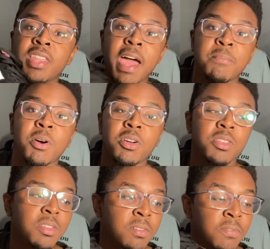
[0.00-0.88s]
that part
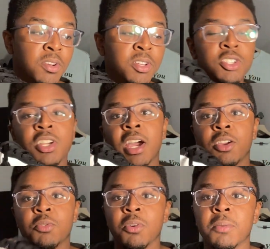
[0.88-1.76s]
of the footage got
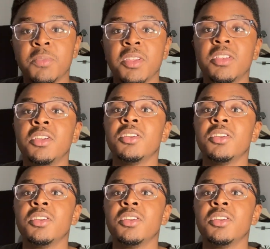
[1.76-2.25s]
corrupted.